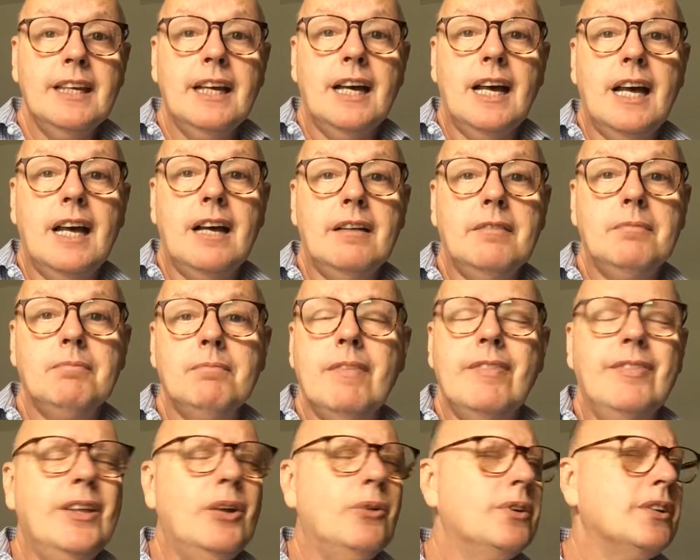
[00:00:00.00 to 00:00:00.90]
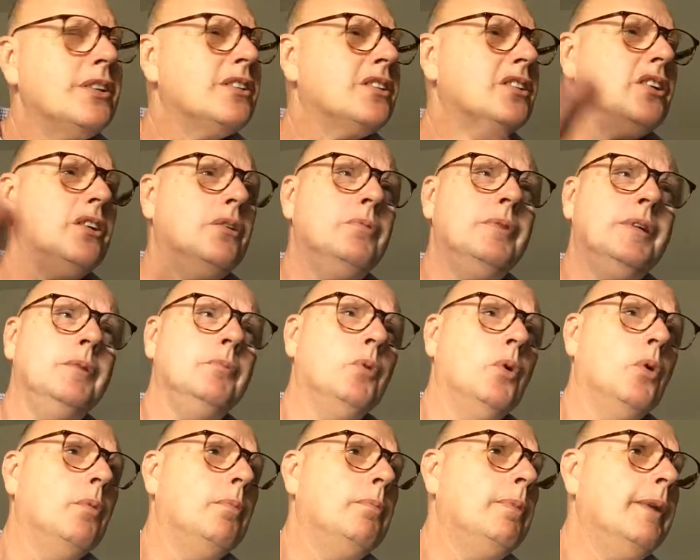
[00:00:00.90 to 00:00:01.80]
There are so many
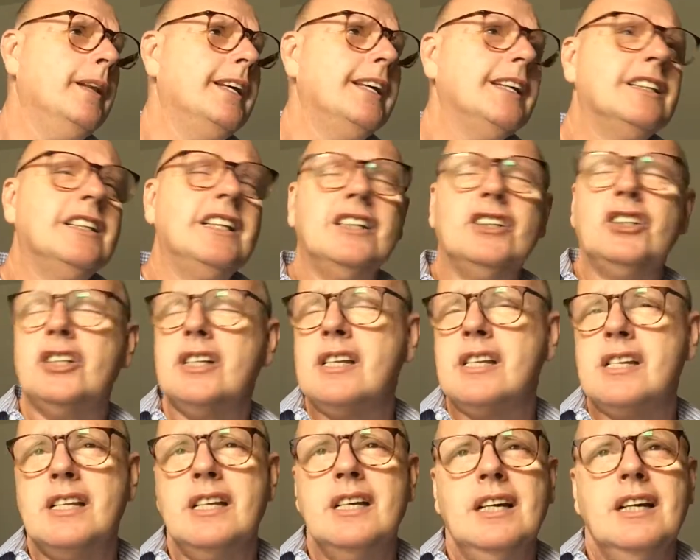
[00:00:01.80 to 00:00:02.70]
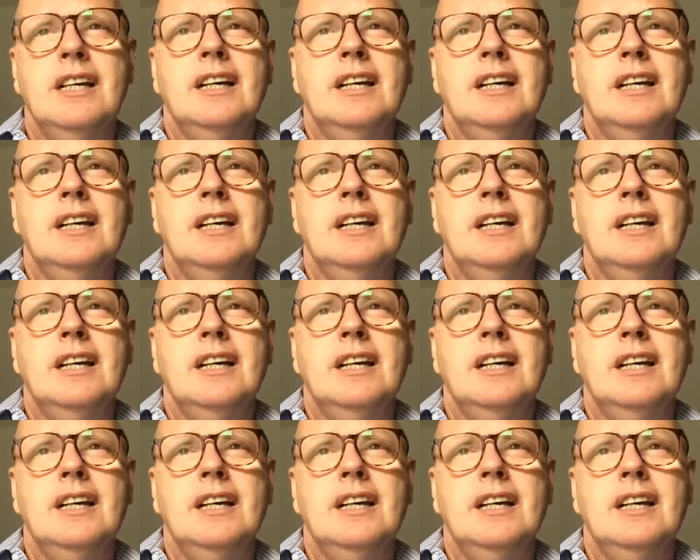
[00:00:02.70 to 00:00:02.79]
more. They're just,